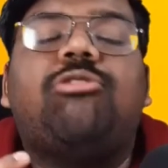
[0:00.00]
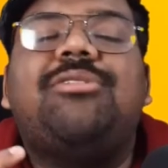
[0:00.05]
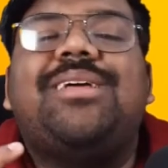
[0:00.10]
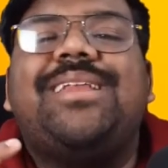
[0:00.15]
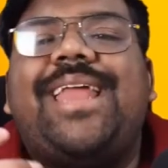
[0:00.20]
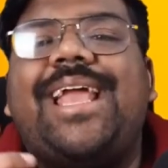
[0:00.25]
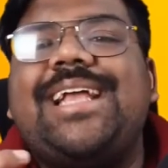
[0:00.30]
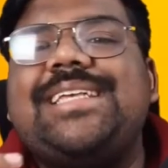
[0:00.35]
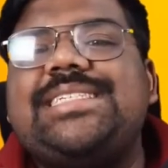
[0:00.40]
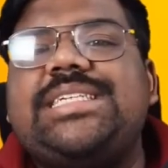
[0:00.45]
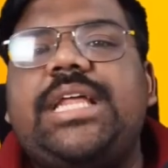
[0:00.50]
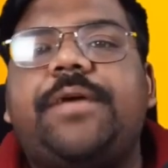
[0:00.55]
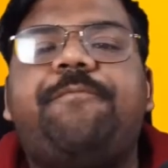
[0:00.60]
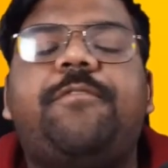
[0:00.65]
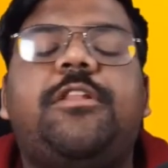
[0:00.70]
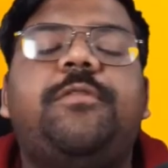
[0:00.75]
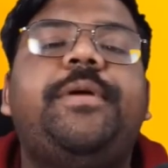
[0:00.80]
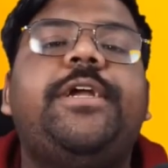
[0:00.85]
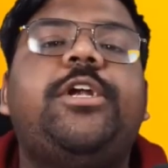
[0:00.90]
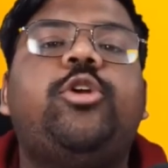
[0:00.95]
the next step
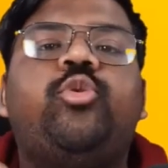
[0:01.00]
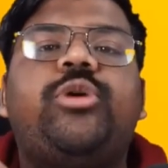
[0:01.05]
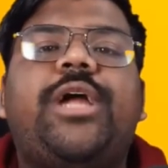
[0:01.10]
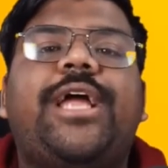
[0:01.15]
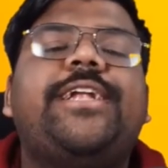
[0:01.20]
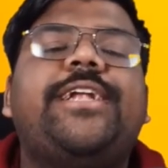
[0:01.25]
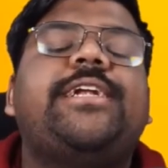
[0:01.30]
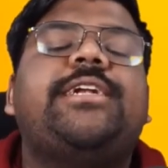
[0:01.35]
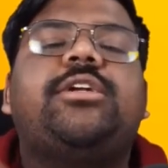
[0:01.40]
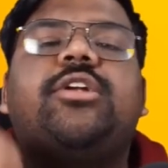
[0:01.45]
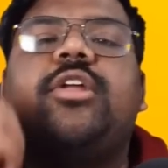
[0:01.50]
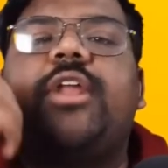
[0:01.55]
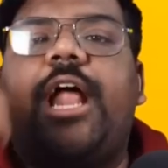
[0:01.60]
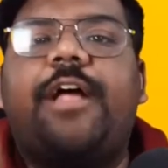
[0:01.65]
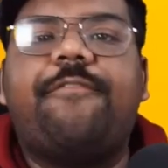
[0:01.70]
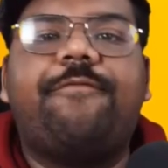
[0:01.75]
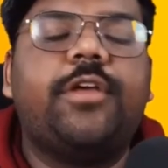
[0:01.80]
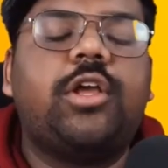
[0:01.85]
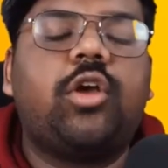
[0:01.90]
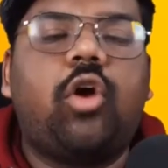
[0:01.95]
will be to get
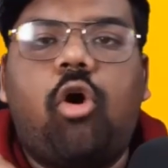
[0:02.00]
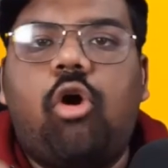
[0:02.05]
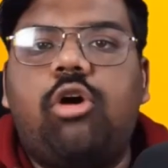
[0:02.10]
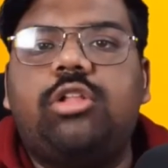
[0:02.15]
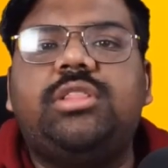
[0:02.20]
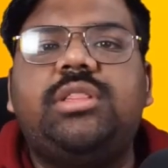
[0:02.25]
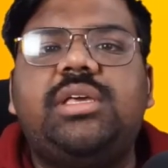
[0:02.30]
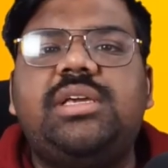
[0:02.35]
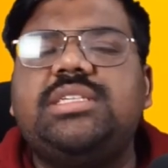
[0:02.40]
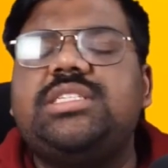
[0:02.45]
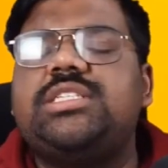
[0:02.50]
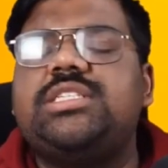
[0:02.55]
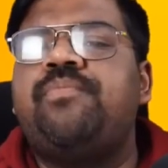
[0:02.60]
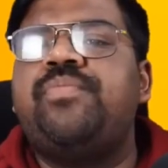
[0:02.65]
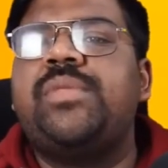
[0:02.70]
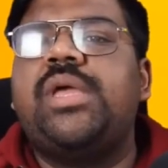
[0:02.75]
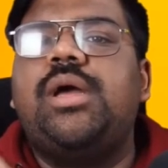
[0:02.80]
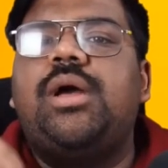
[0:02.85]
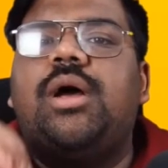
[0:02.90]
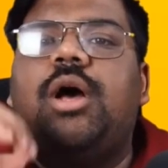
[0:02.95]
traffic on these
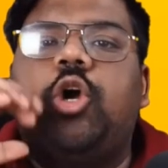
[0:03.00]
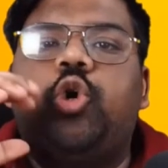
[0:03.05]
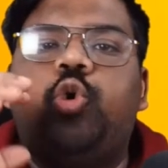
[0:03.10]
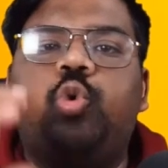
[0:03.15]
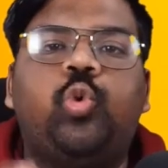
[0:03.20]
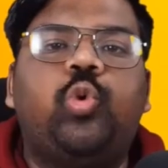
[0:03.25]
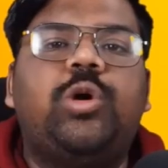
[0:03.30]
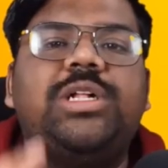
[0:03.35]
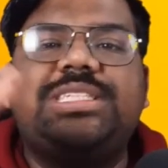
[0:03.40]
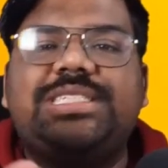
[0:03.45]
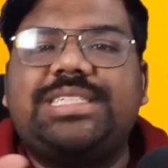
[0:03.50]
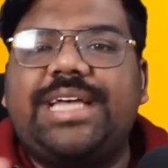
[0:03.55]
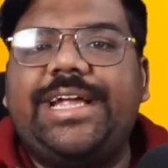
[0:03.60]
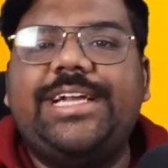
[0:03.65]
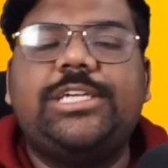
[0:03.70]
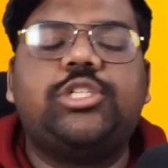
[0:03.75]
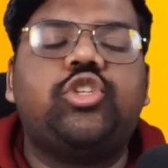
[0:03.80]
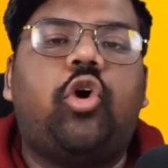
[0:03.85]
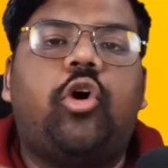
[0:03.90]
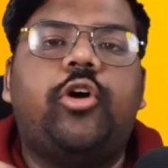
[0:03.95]
Google
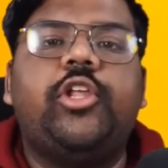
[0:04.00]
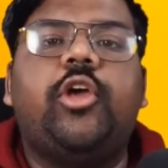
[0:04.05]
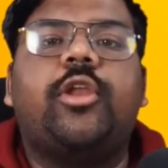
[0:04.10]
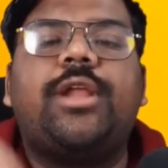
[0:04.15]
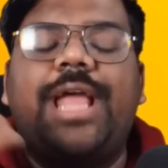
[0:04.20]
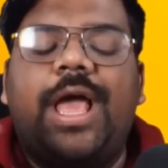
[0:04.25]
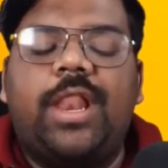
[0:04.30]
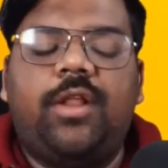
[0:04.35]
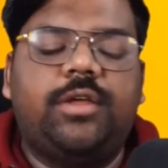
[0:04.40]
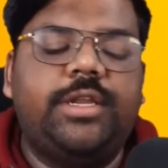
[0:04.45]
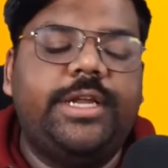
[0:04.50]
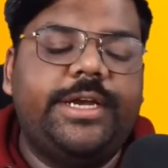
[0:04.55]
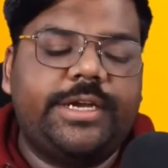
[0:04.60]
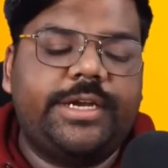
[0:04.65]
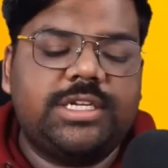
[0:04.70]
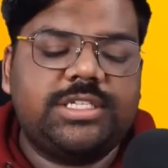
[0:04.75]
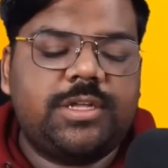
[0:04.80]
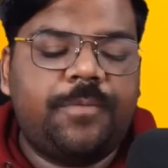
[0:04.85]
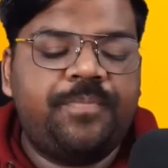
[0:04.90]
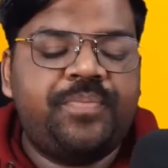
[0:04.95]
sites on your
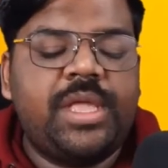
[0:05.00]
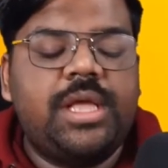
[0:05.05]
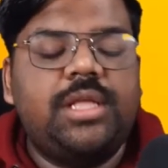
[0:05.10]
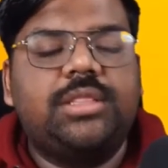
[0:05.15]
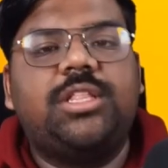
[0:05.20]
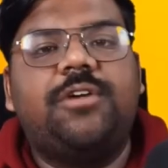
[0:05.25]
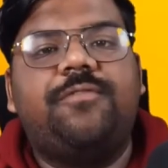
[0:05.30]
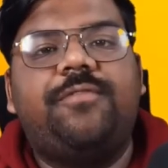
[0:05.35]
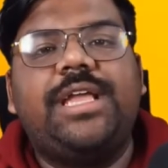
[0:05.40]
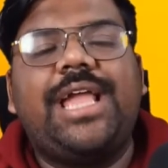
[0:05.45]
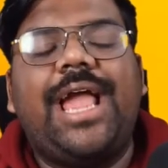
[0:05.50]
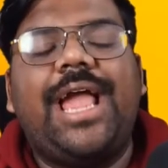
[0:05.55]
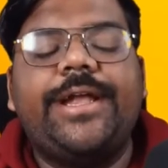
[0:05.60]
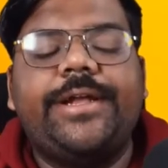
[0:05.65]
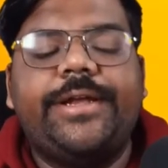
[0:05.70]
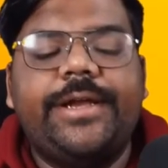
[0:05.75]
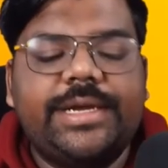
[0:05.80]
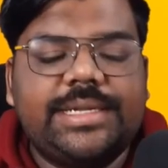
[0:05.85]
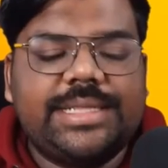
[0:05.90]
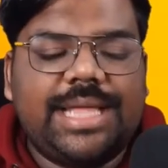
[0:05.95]
calculators. The way I
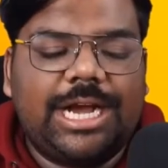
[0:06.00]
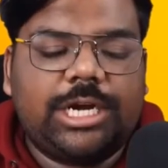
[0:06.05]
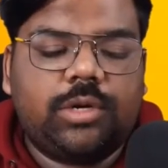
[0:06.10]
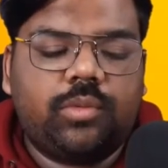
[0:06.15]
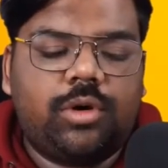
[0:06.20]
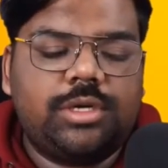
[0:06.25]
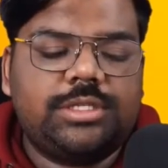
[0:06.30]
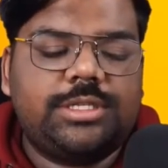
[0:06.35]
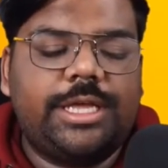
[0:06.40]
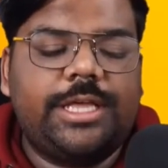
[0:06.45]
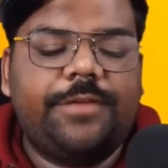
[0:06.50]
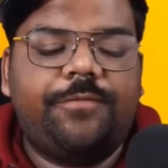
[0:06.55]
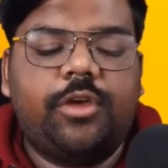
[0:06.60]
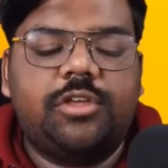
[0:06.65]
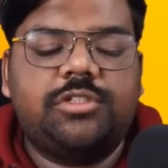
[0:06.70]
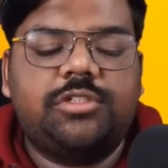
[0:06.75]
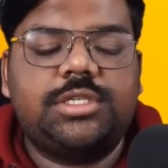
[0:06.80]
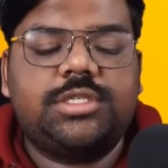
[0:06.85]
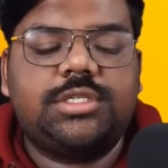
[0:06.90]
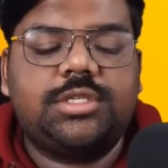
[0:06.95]
did that was, if you
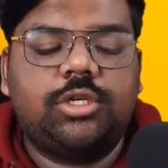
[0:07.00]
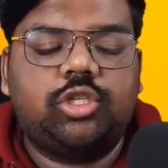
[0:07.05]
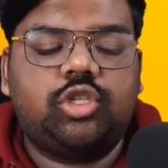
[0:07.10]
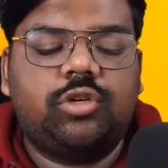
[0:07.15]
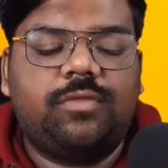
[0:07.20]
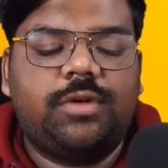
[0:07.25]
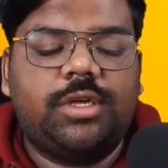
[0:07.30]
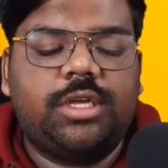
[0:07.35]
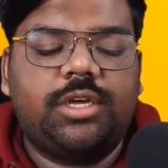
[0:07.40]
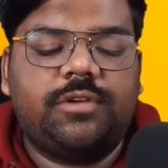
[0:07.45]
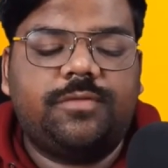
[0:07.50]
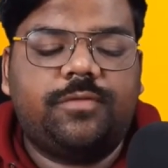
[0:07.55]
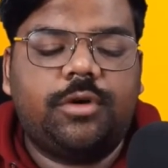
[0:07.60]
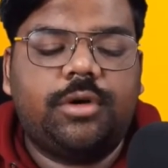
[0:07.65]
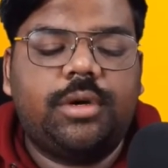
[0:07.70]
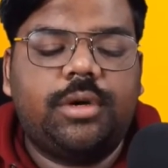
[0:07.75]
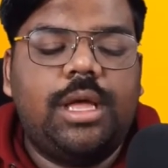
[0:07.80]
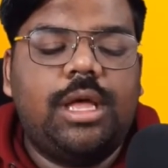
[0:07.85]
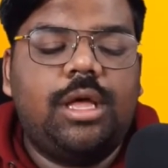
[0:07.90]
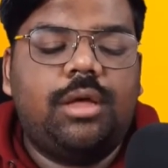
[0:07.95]
just search over here for
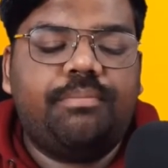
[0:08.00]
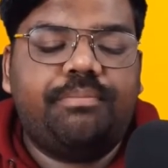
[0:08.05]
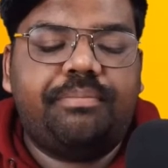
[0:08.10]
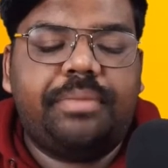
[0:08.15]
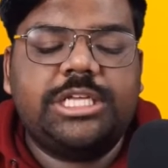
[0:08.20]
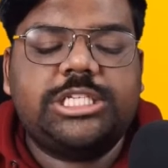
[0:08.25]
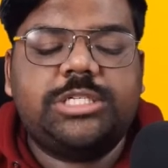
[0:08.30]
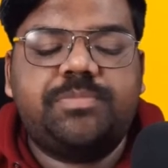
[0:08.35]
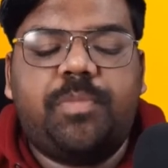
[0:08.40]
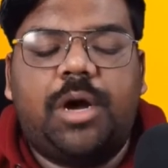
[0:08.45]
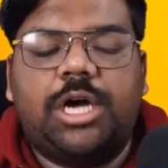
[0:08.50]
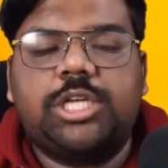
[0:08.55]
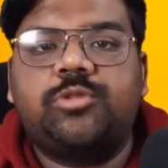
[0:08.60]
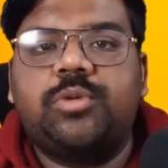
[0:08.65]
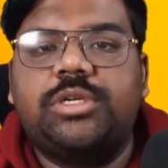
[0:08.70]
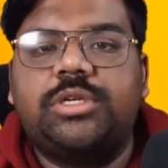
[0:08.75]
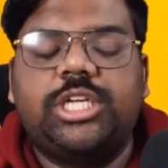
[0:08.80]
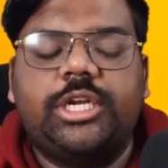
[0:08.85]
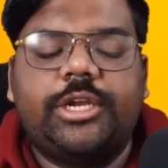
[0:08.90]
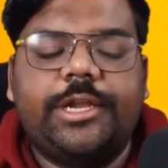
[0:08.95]
best
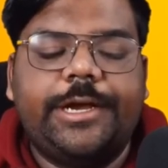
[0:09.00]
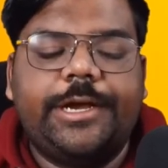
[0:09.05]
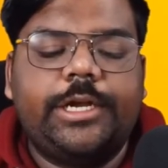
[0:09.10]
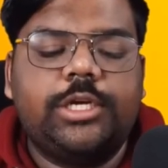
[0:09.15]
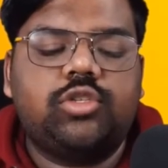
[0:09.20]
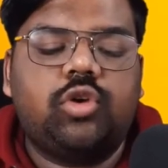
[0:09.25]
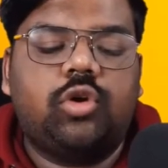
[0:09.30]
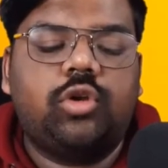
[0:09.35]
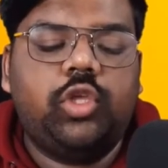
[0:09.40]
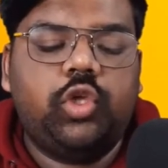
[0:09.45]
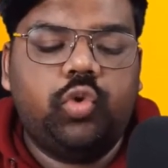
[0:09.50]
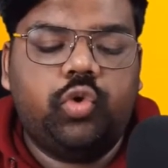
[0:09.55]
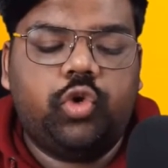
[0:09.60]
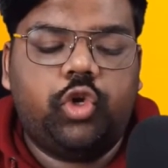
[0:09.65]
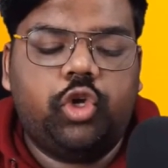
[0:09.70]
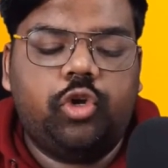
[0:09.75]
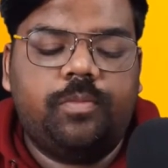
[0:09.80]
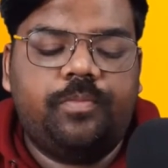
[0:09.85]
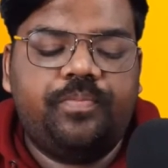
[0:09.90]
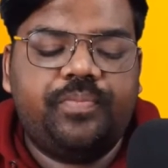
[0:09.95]
password generators on
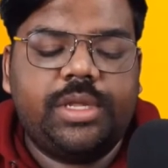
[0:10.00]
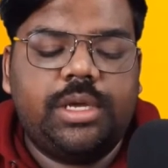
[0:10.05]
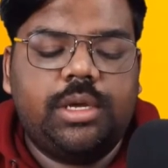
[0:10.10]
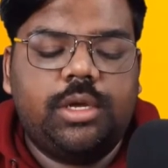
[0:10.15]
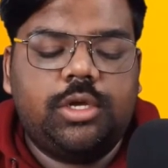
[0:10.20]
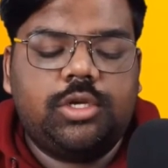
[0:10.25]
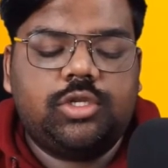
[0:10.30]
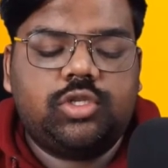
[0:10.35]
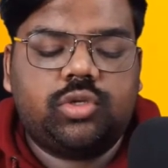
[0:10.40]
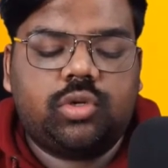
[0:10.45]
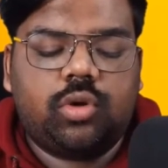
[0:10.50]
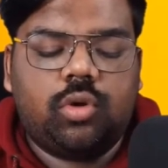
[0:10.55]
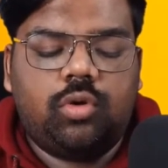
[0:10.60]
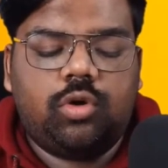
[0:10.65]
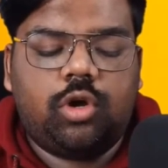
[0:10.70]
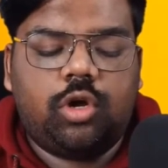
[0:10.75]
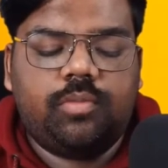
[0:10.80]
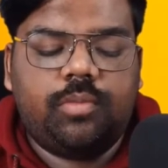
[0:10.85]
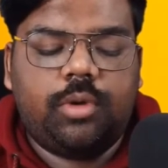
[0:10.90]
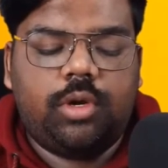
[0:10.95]
YouTube, scroll
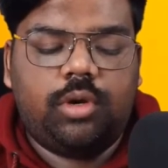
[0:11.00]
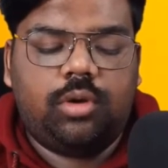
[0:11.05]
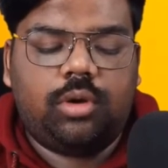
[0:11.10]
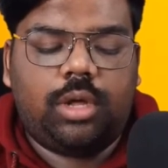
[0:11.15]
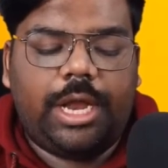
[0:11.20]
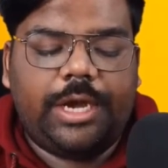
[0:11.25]
down below